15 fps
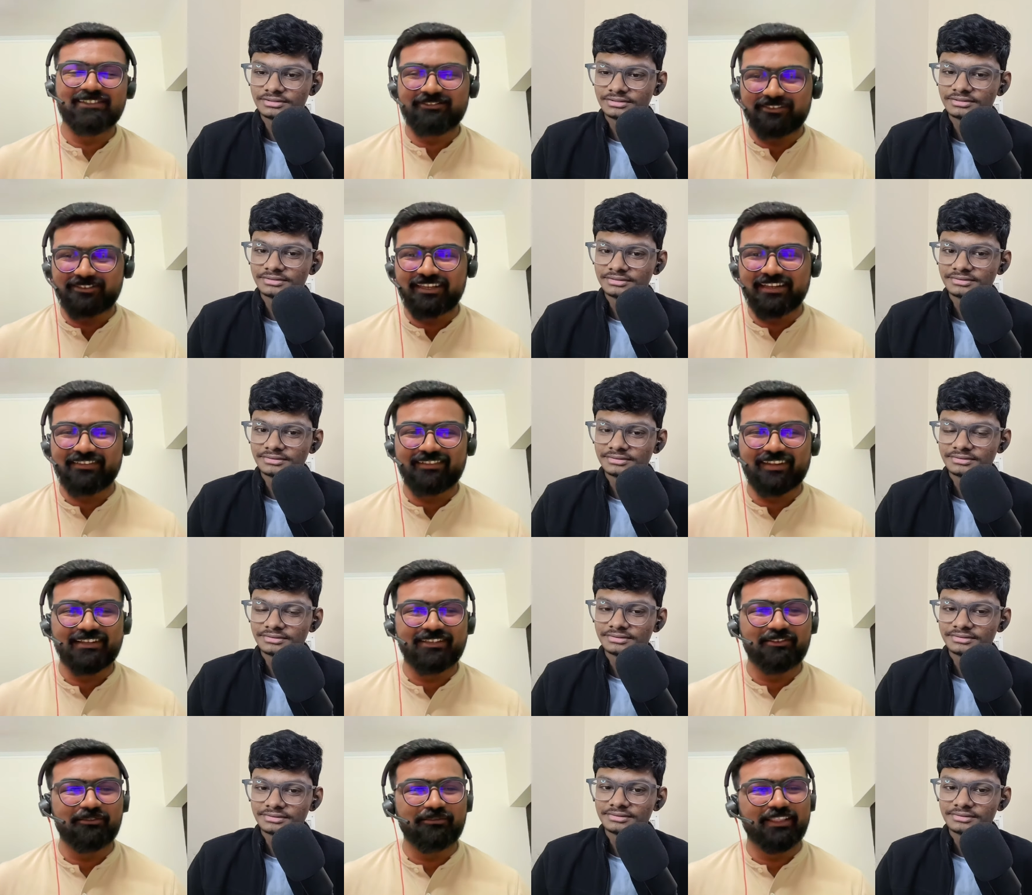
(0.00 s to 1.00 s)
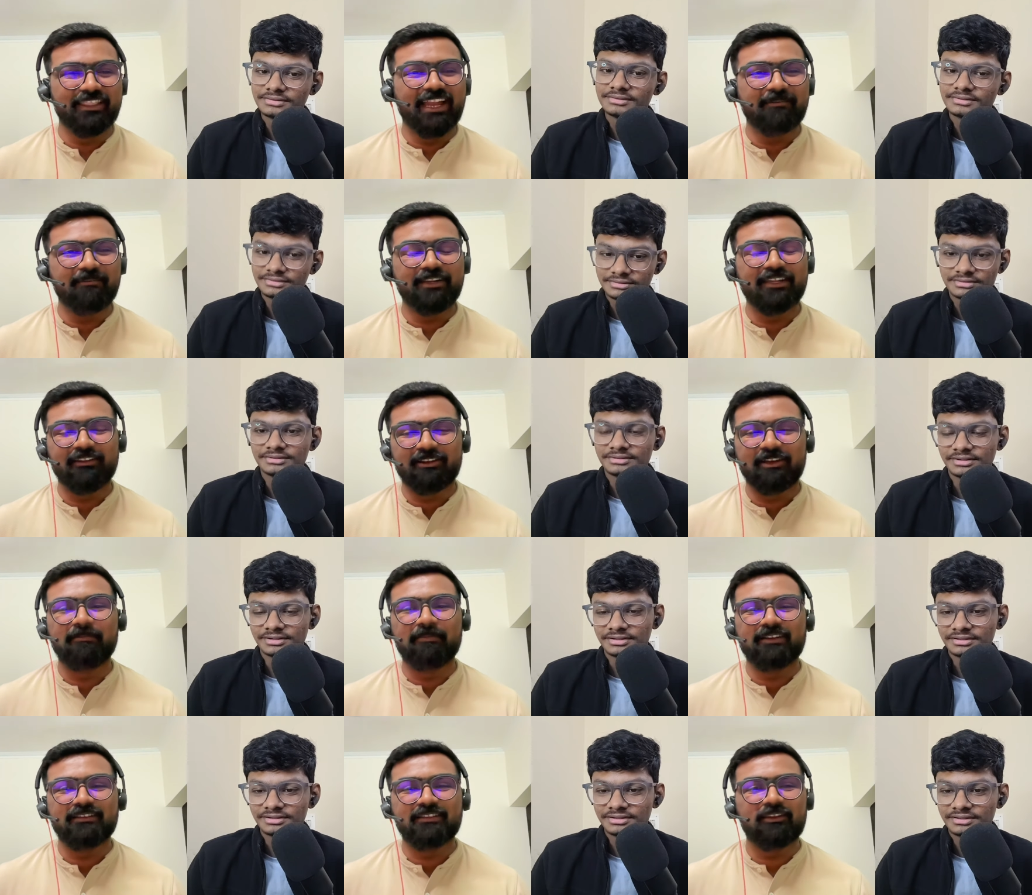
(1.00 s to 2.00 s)
Speaker 1: for it right so with that particular yeah.
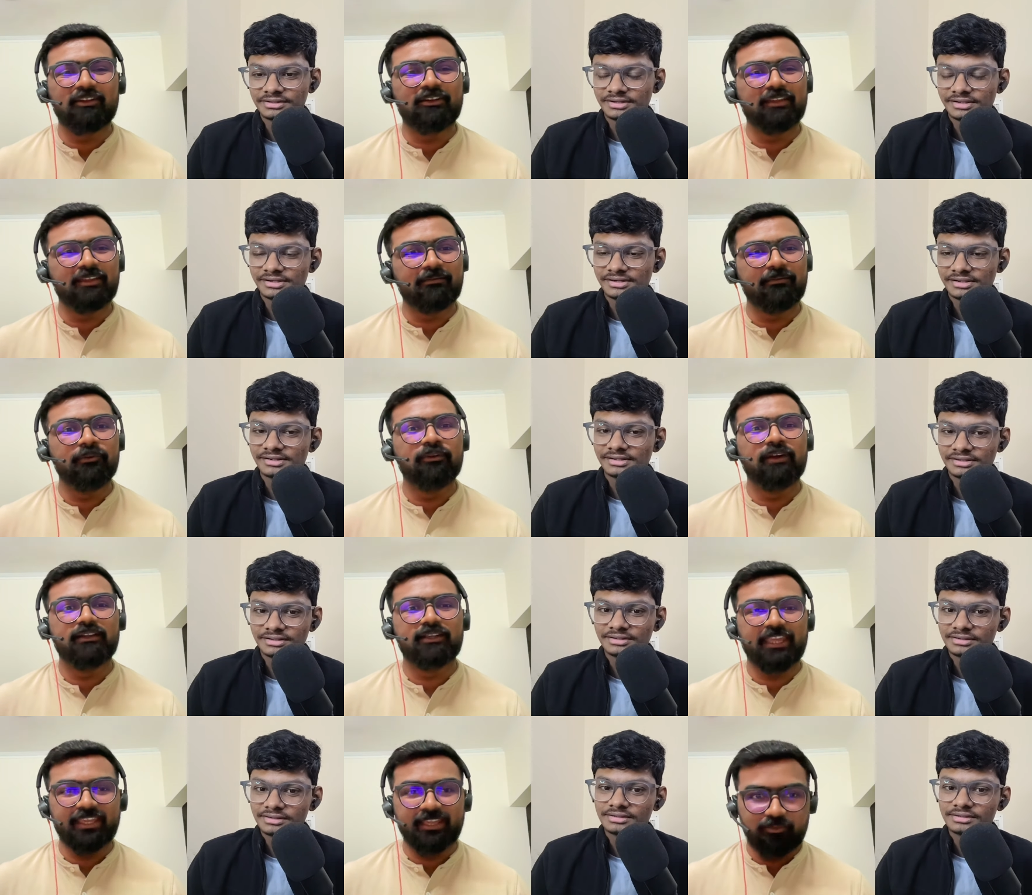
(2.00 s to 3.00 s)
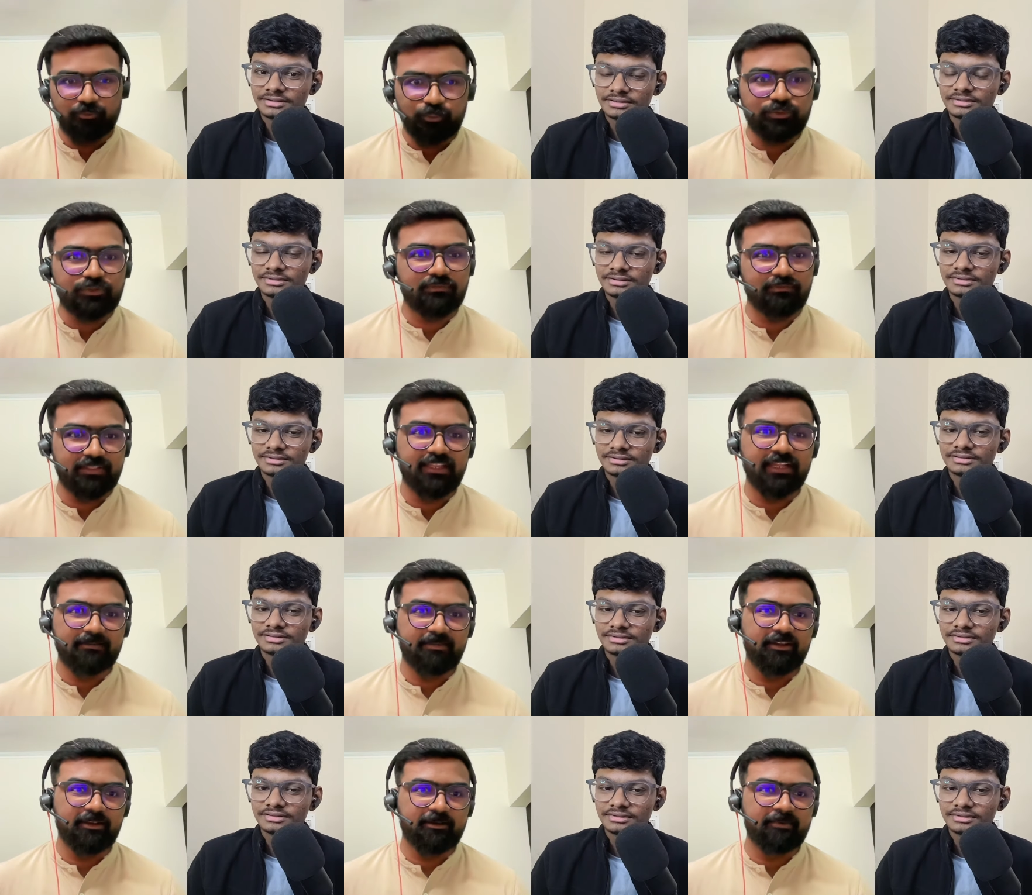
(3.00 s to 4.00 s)
person or if you are taking course with that
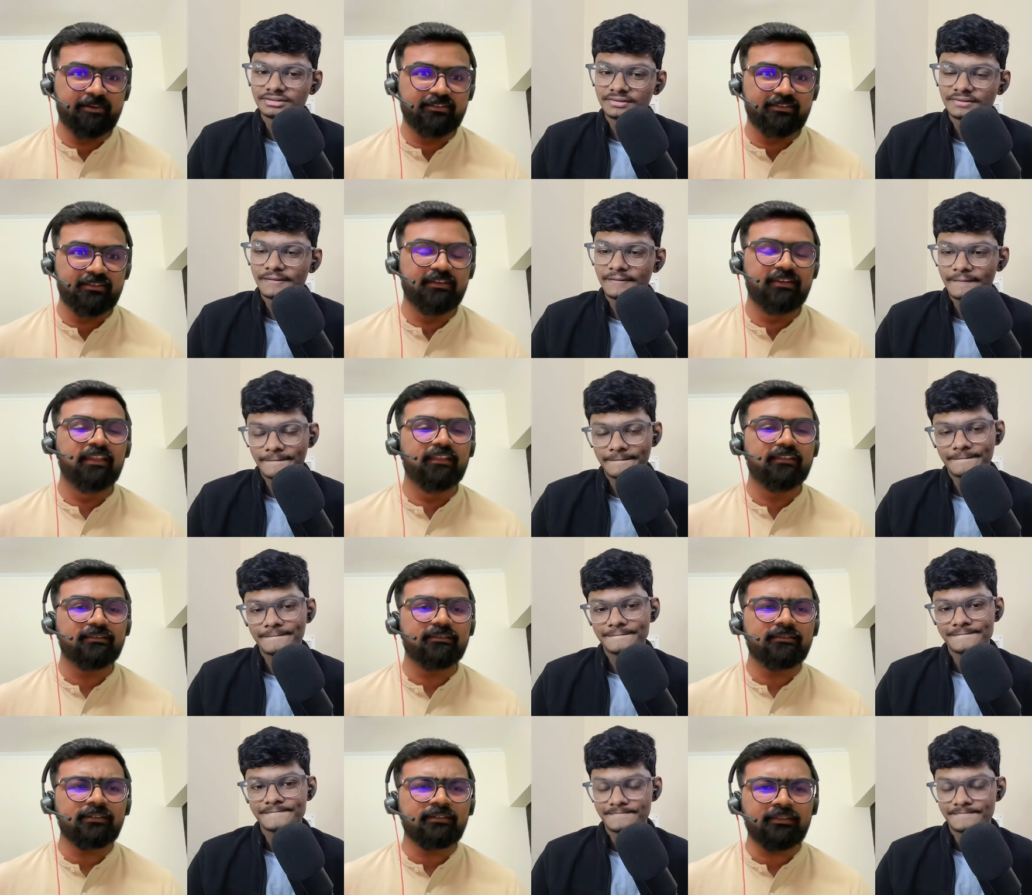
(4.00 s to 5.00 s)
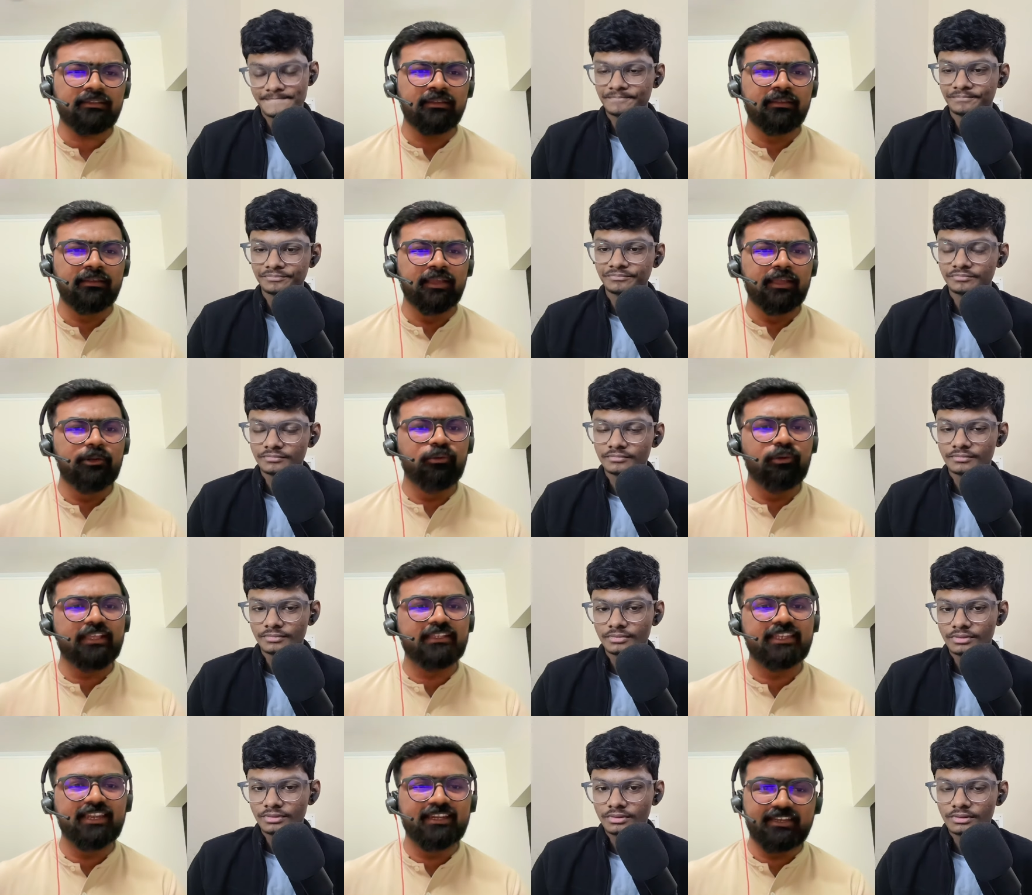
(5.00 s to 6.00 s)
particular person do
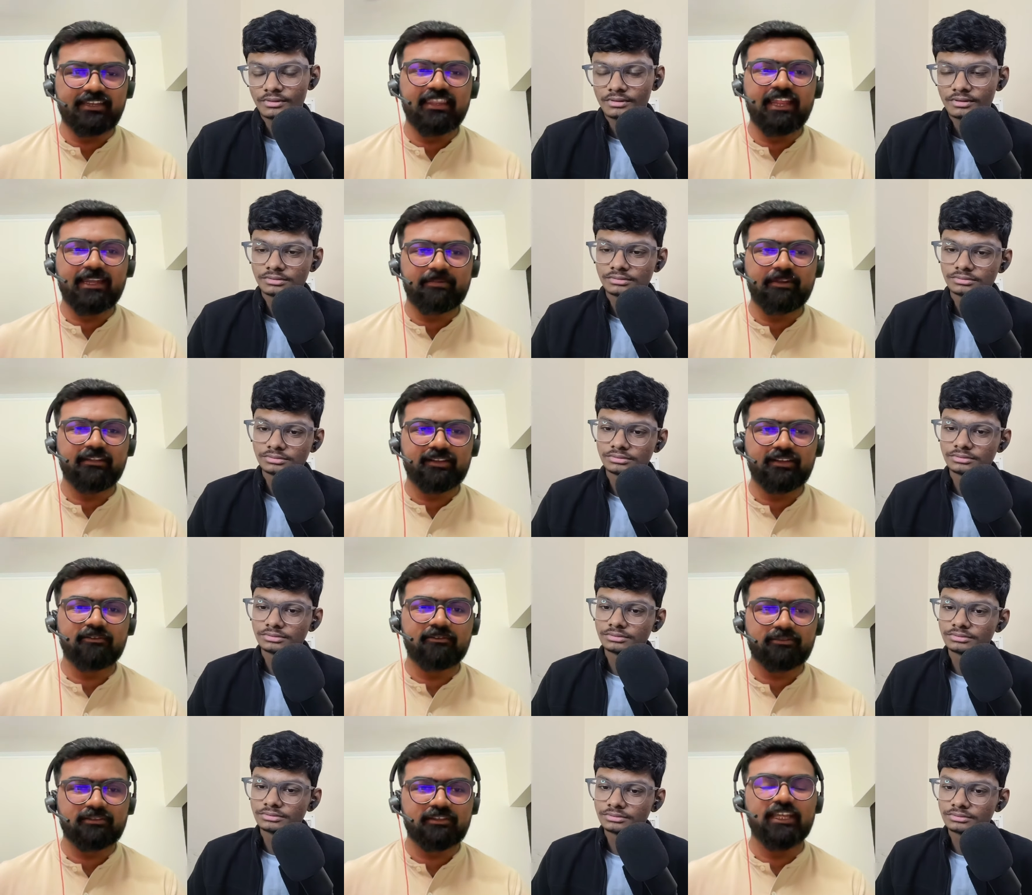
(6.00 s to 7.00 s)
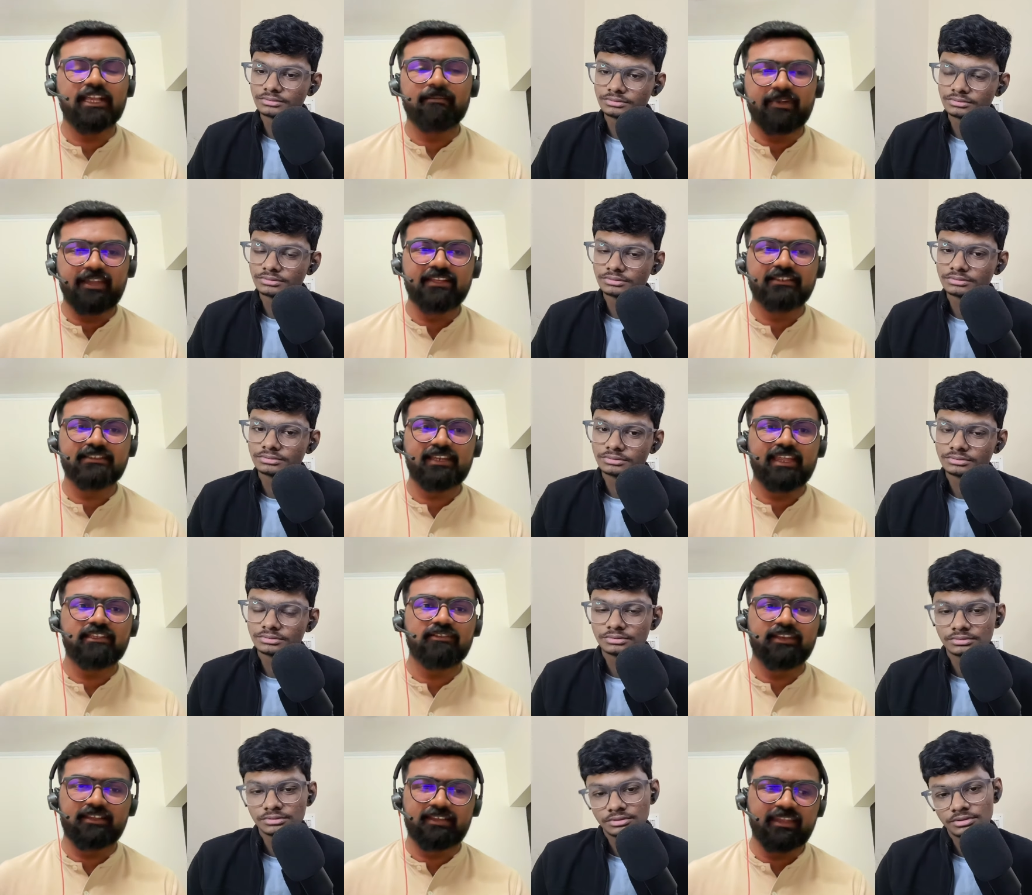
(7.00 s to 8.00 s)
excellent in that particular course recommendation
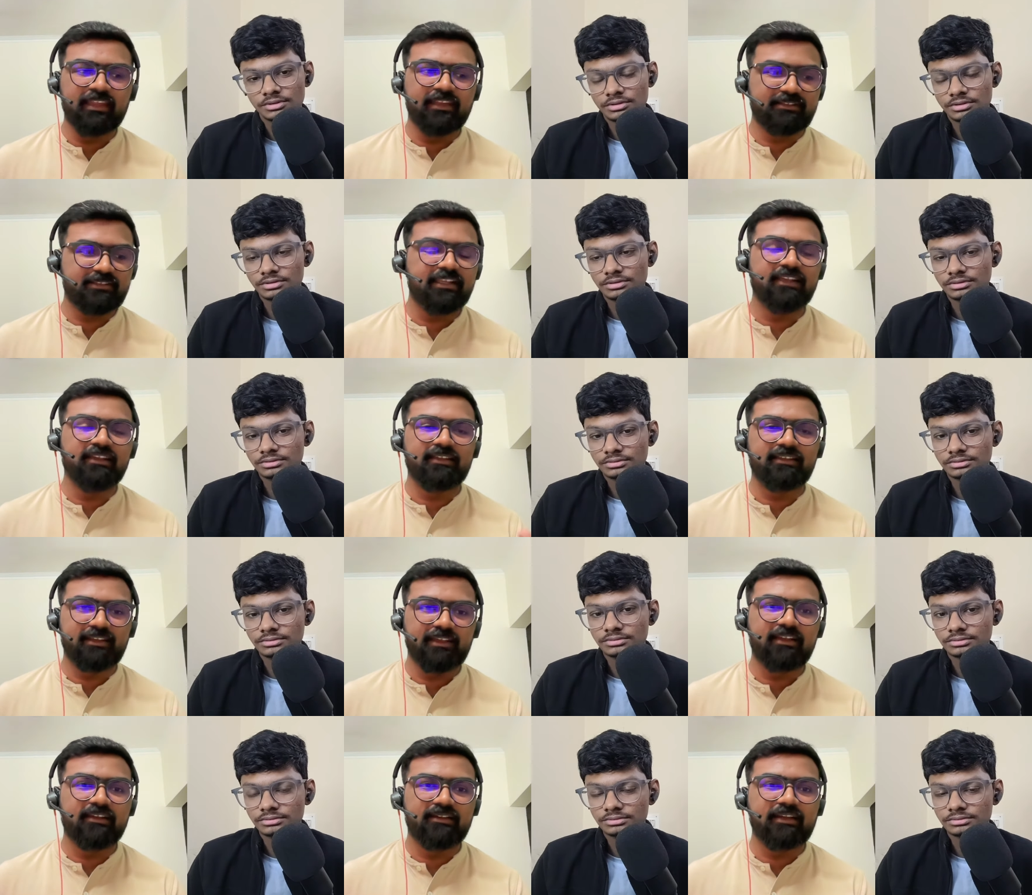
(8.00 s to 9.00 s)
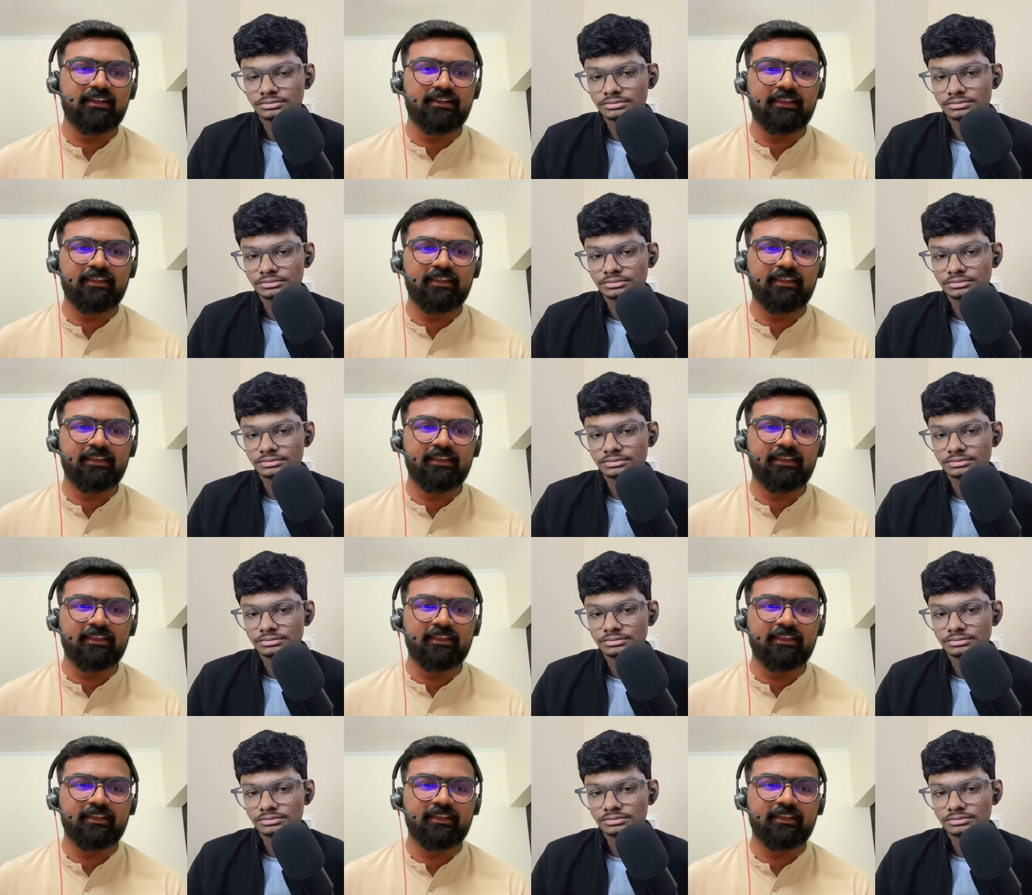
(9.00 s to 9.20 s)
actually creates uh, uh,